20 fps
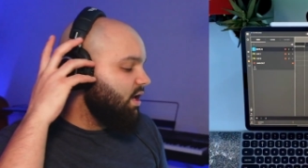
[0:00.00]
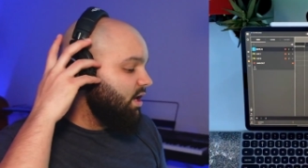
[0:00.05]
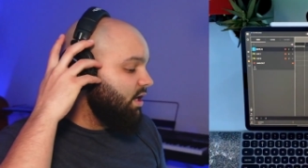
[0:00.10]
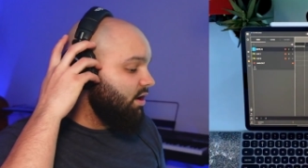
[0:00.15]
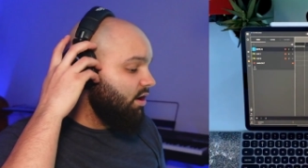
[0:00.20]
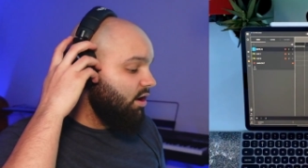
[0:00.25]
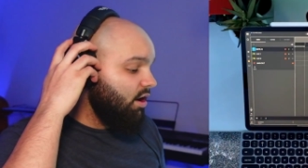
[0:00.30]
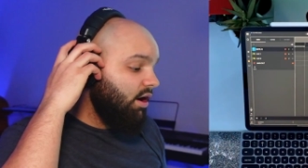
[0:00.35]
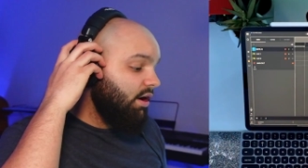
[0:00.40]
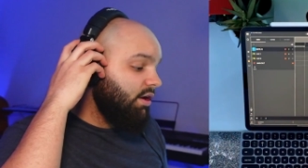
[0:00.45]

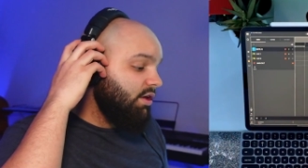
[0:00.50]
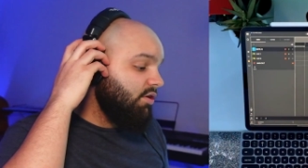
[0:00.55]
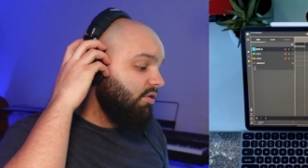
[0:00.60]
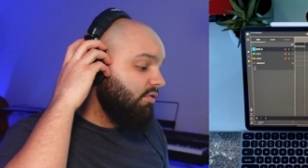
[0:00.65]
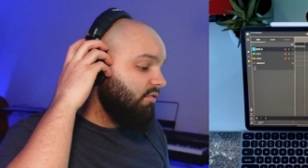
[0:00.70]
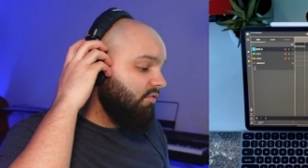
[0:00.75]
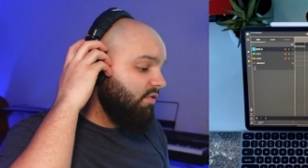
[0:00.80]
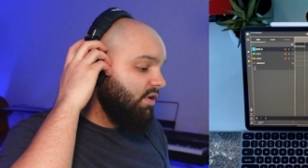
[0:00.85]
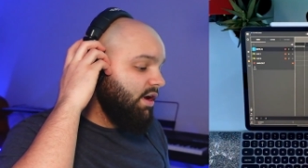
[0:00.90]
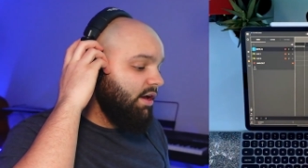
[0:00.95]
an audio
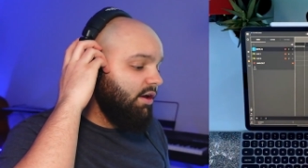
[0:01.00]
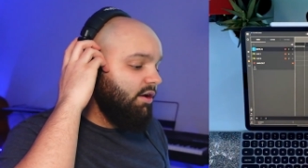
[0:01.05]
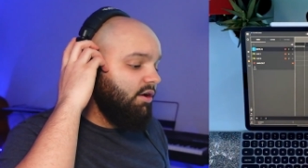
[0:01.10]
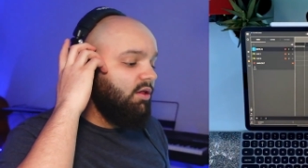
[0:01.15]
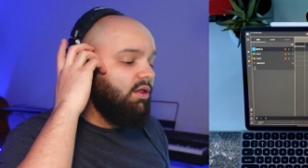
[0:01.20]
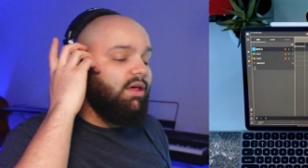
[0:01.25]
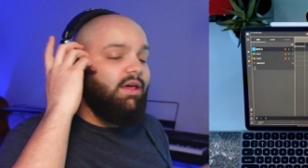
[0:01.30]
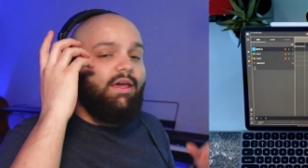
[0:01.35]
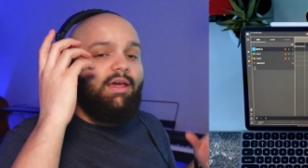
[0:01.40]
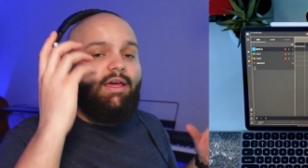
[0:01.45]

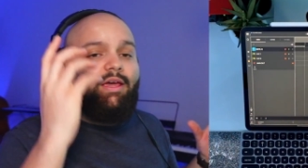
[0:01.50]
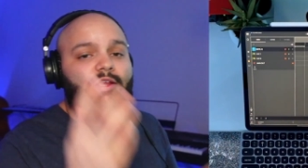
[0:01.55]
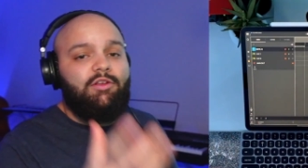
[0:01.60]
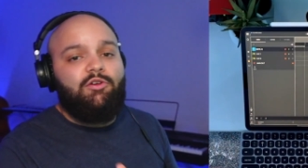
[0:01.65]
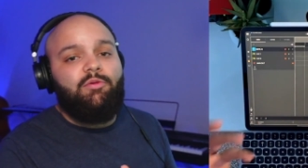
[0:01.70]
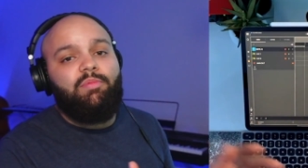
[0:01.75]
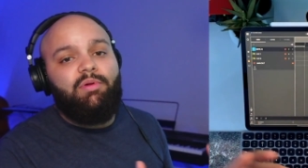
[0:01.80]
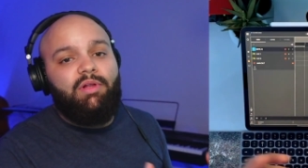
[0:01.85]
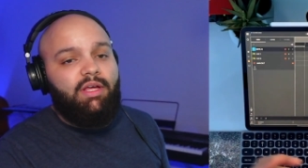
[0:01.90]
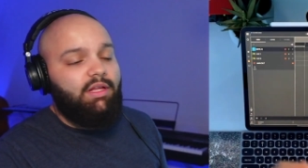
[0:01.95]
file in
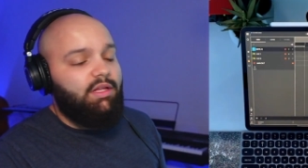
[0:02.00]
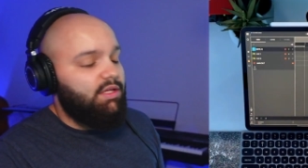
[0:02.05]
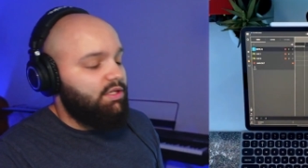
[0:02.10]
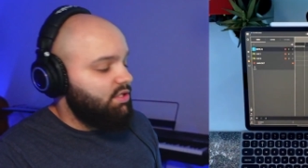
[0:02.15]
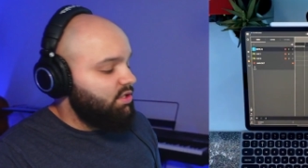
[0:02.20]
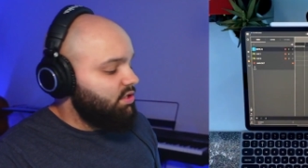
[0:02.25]
your playlist.